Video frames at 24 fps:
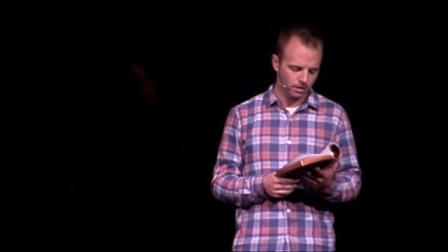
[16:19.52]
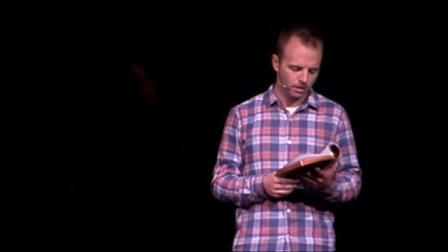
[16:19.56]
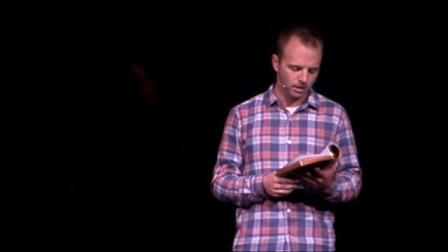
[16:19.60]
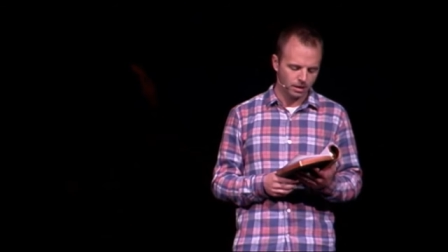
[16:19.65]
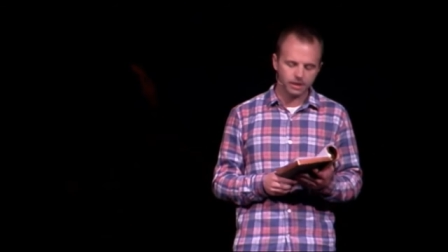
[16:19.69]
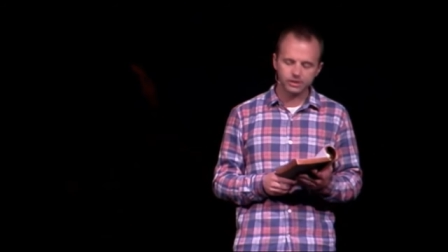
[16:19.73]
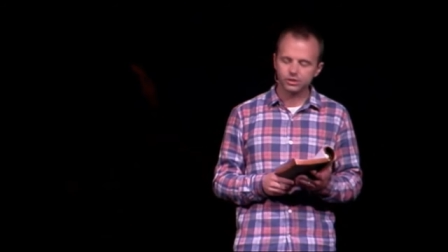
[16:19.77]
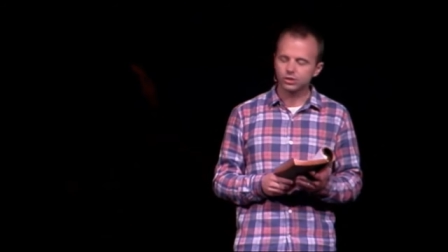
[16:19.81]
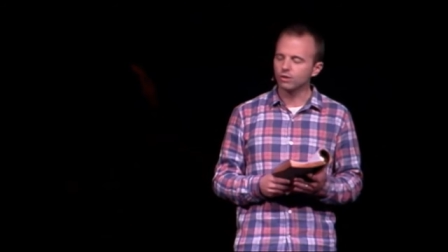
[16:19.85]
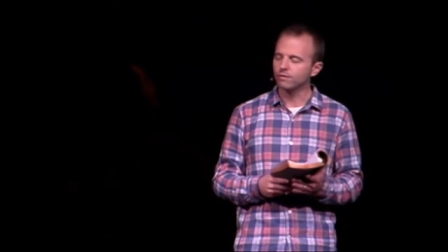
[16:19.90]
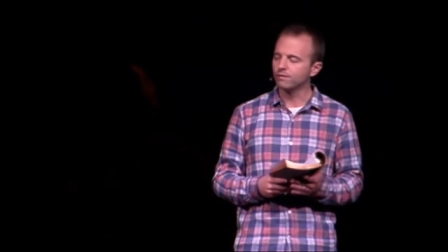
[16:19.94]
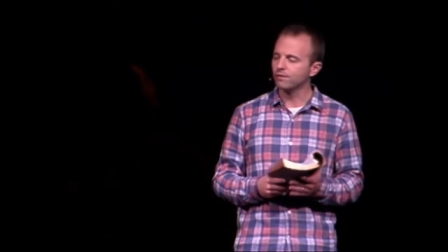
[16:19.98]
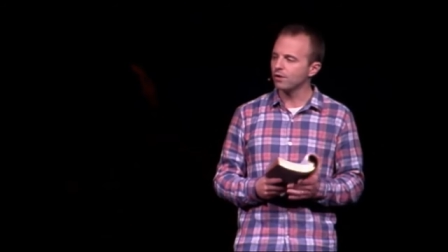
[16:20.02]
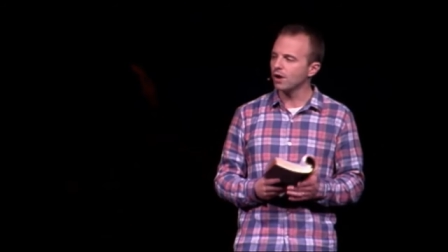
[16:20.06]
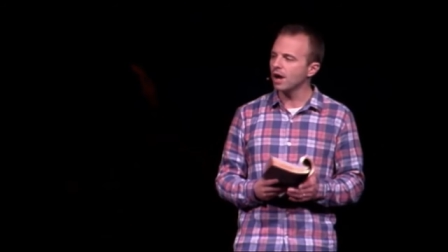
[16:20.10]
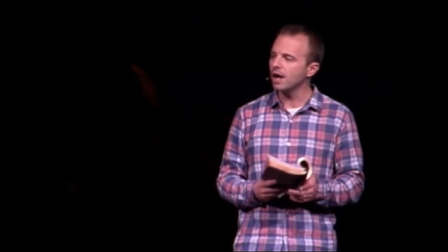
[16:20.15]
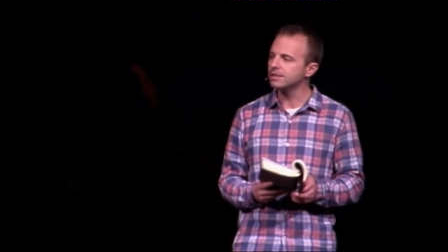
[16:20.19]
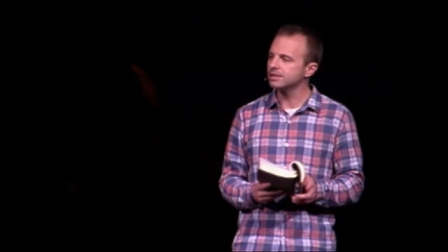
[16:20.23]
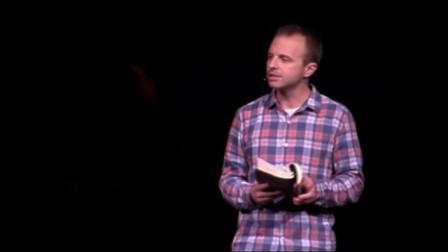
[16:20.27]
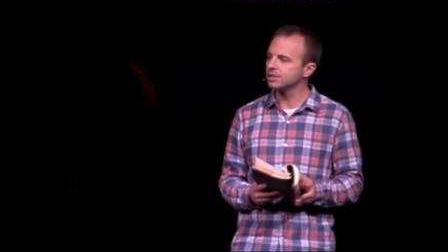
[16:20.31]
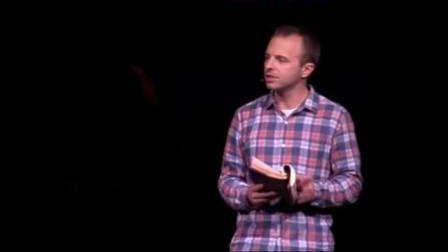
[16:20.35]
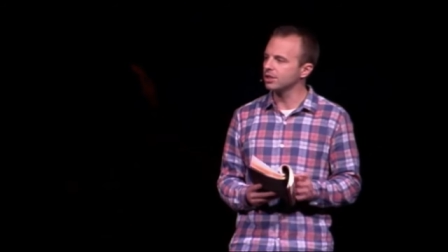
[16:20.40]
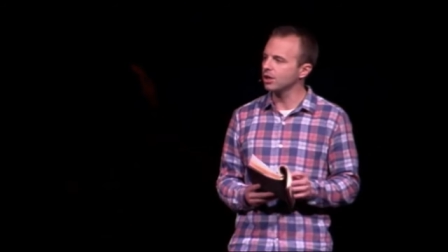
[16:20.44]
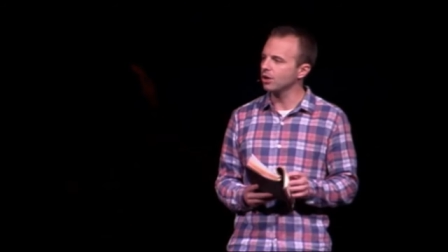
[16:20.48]
And so, for
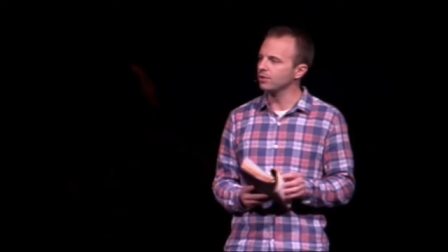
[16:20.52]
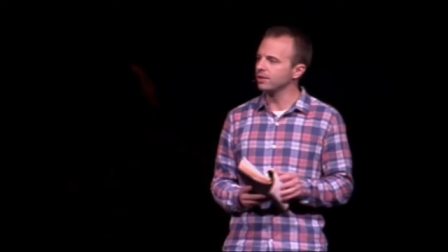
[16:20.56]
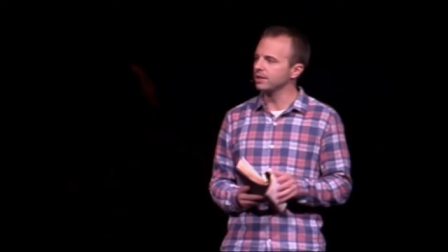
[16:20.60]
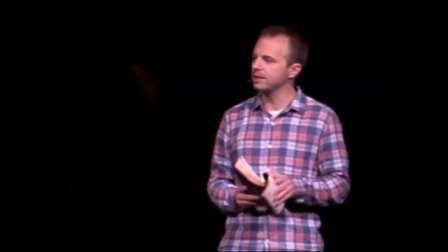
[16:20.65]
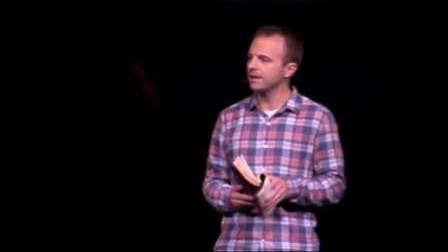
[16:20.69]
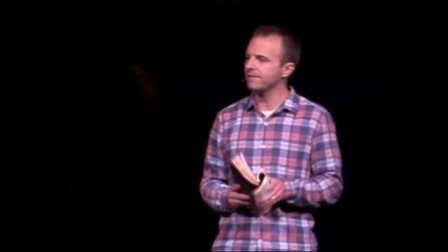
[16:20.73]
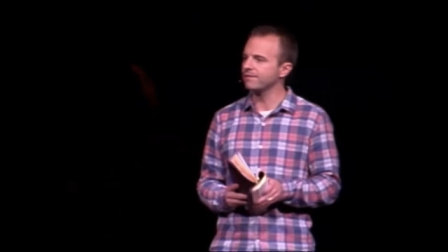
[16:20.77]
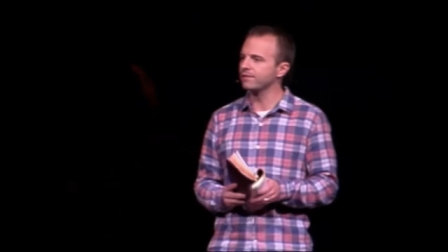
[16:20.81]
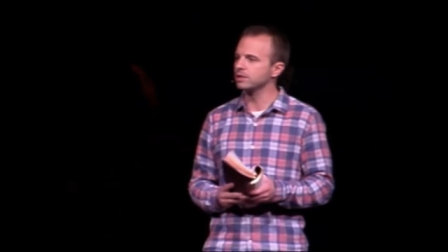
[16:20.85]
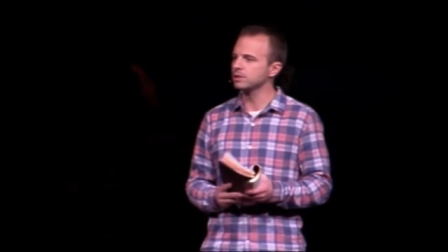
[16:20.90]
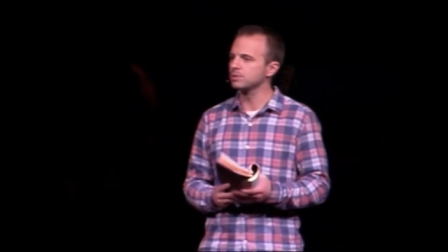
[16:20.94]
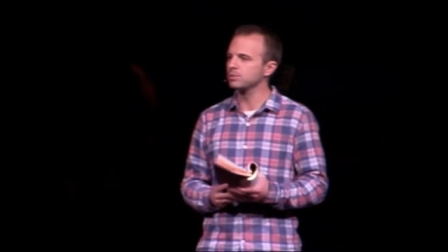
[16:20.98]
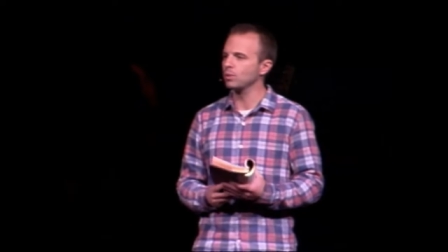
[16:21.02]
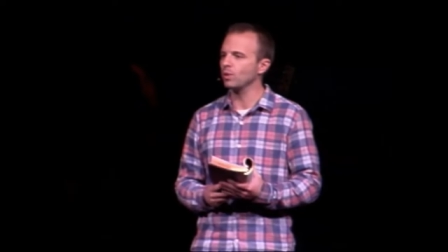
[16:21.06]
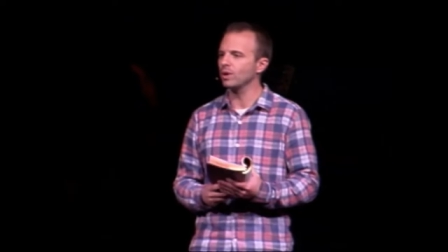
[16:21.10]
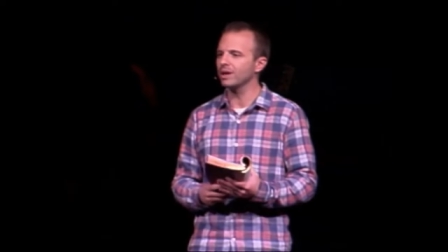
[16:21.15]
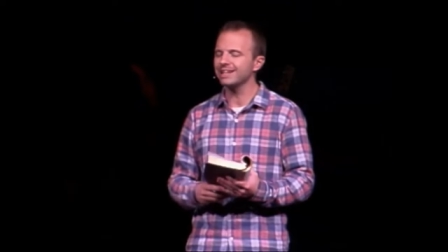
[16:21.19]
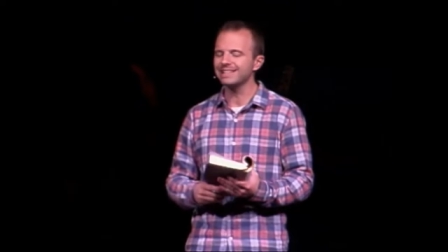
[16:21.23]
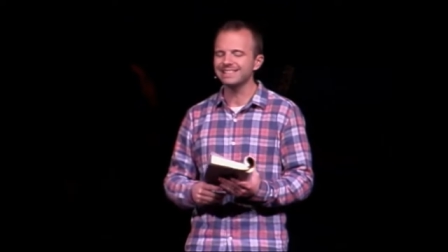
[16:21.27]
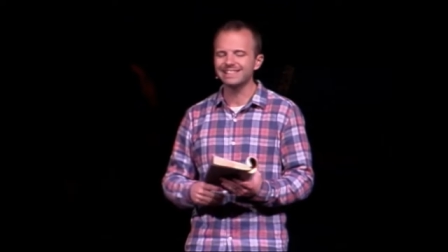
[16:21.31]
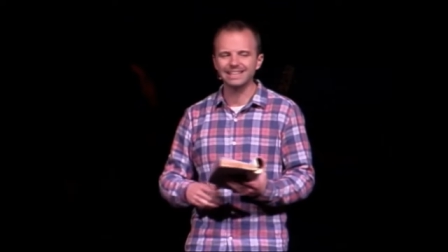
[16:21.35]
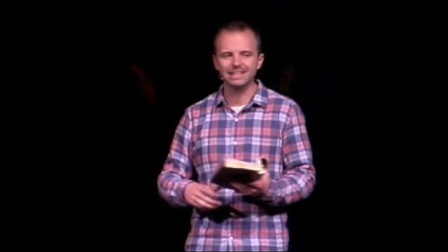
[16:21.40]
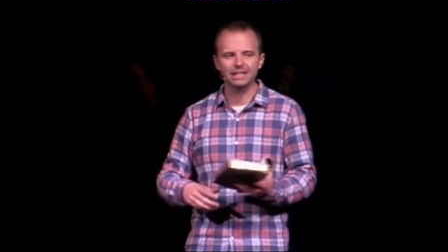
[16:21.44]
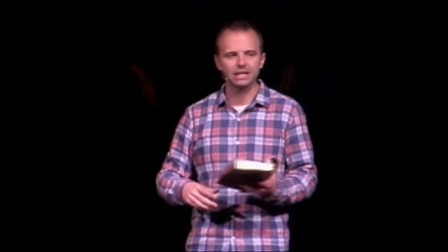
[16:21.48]
us to know the difference, what
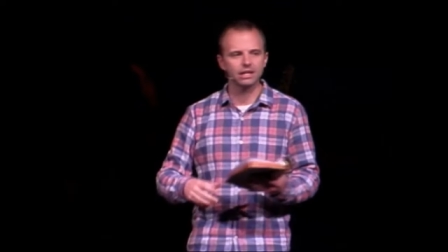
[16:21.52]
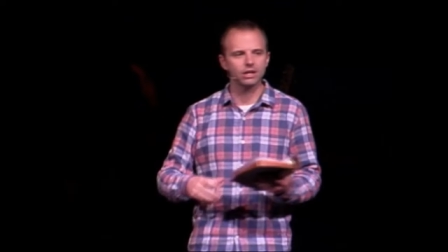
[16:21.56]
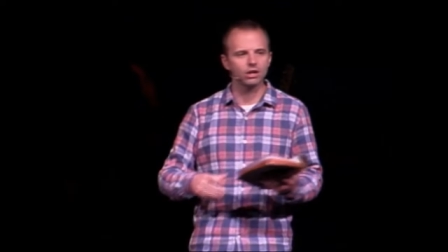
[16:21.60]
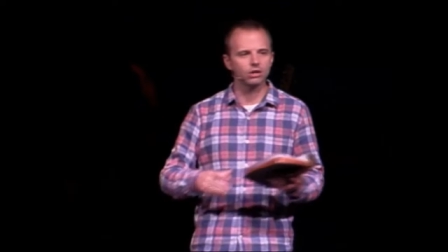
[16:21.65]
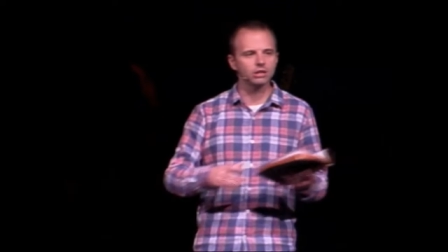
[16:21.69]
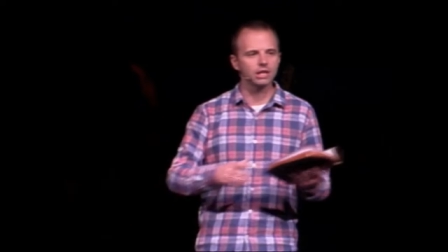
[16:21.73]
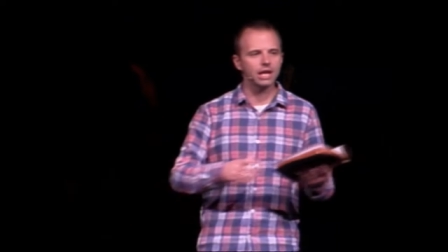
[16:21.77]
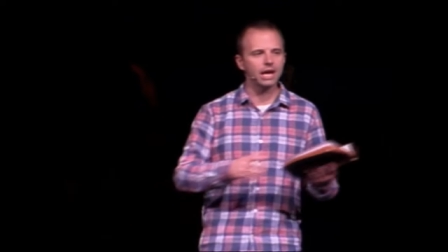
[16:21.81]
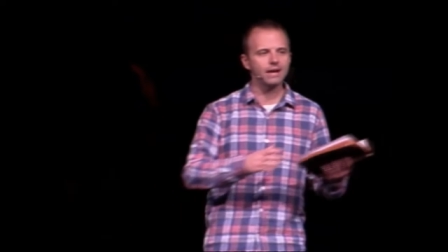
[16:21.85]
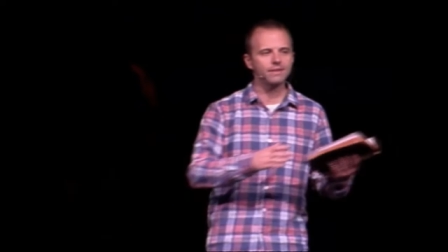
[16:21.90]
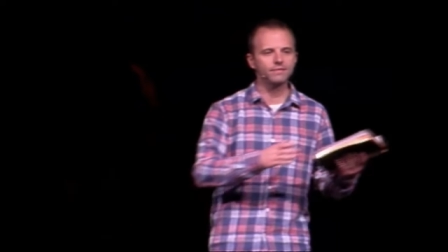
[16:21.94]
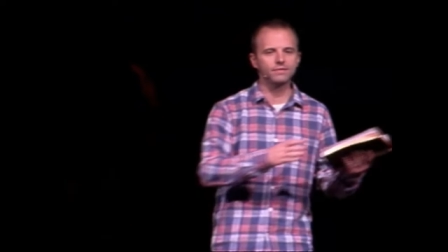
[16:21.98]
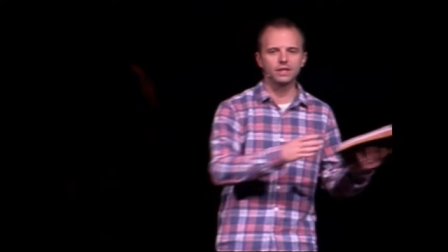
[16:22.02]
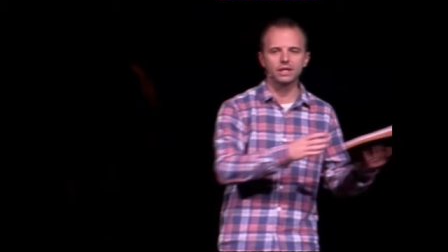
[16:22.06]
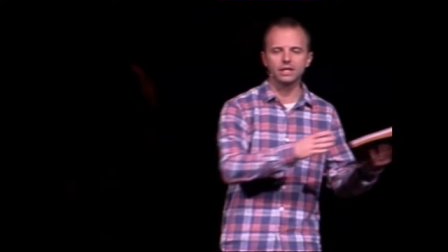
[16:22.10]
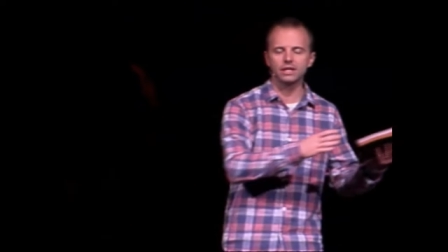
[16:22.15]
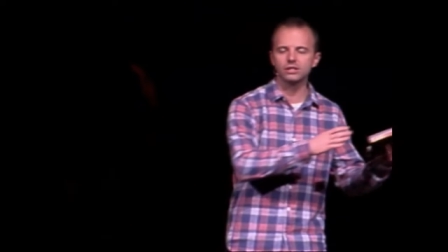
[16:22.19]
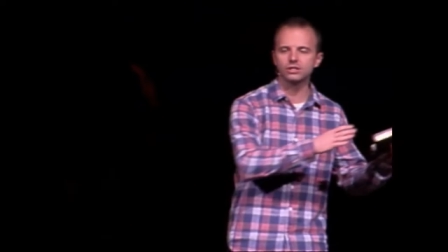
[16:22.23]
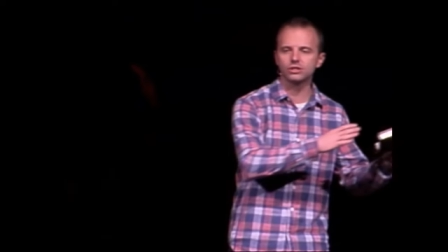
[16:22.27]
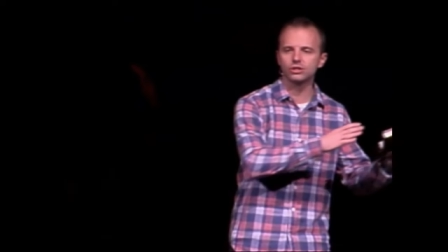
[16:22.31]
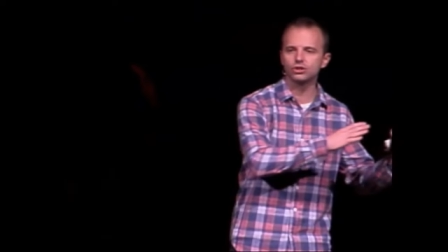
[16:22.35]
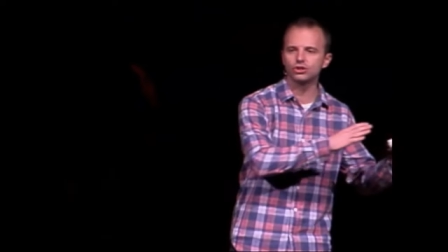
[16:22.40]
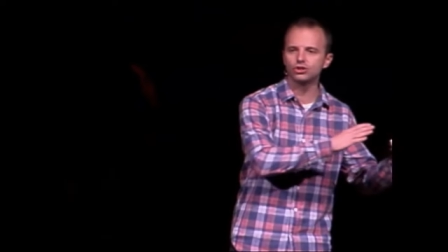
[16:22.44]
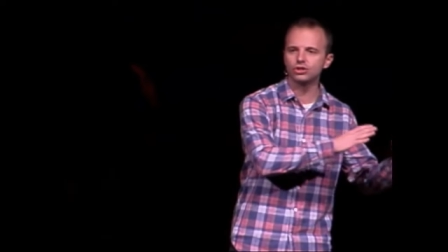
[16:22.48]
is it in our life that
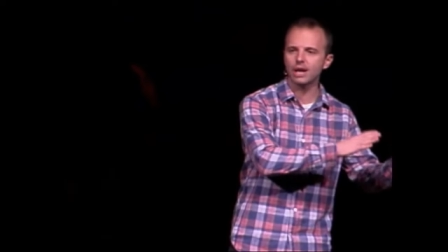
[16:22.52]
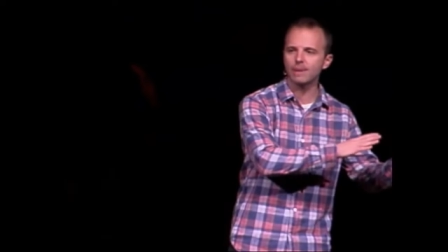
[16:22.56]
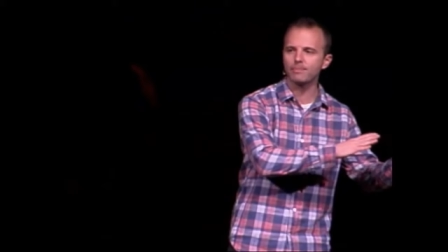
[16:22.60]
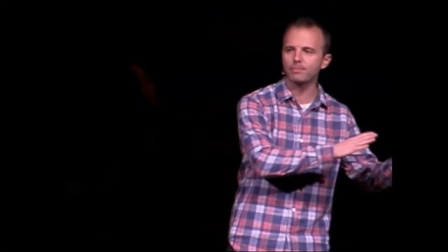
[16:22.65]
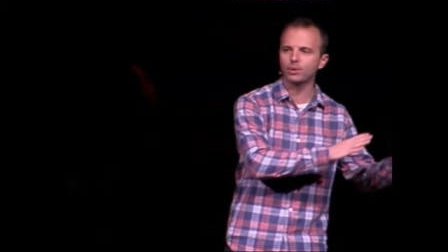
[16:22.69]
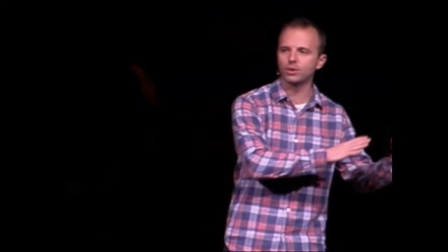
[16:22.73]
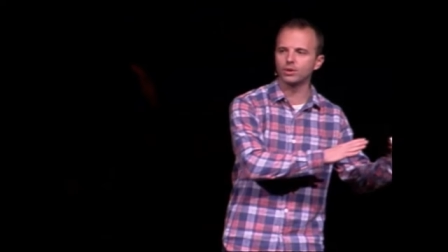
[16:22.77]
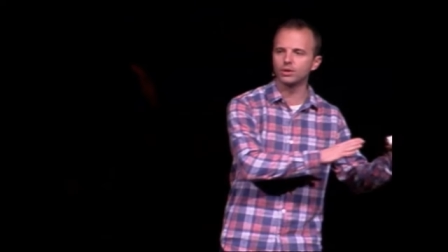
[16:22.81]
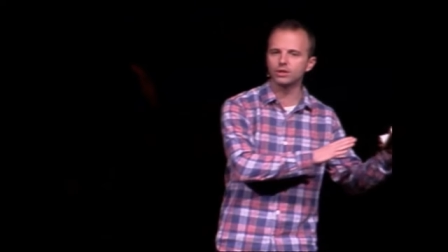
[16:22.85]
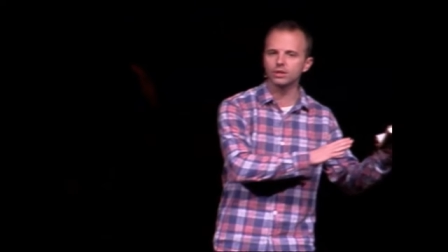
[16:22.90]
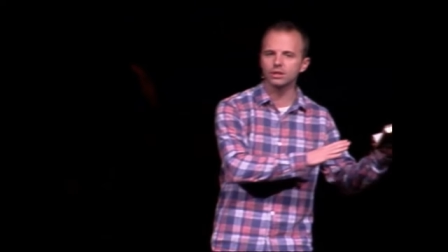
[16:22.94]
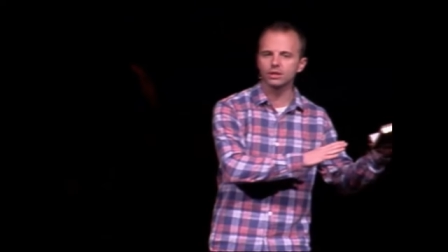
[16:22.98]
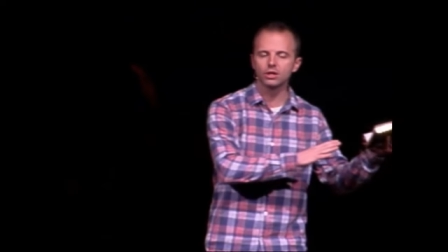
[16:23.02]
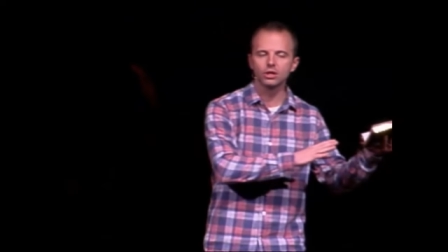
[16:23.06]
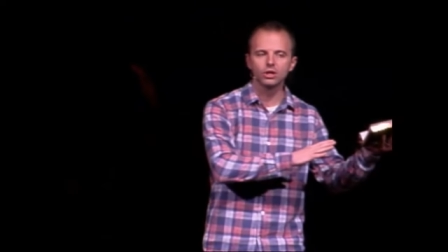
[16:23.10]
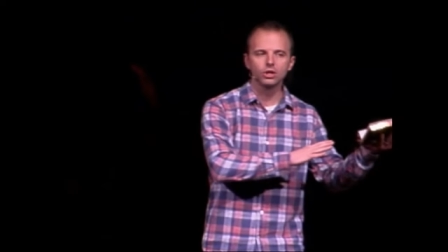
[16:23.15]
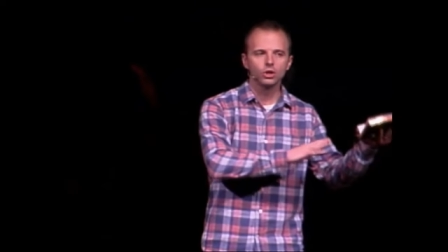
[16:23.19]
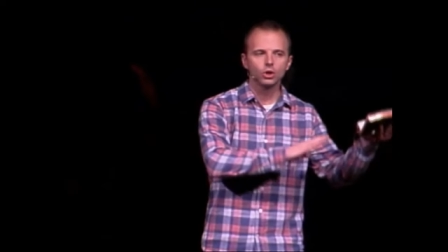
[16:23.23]
is the shepherd?